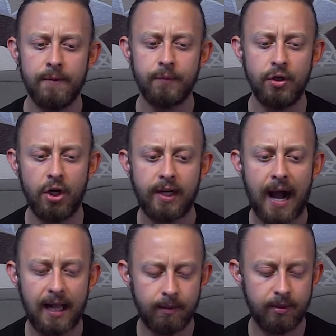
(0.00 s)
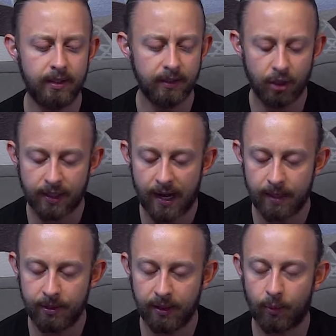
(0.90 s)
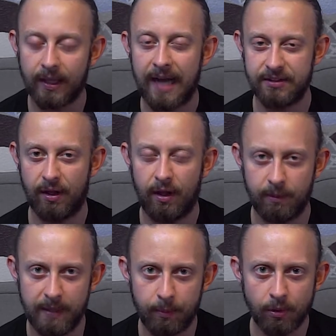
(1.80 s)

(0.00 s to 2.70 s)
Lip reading: your accountability relies on other people.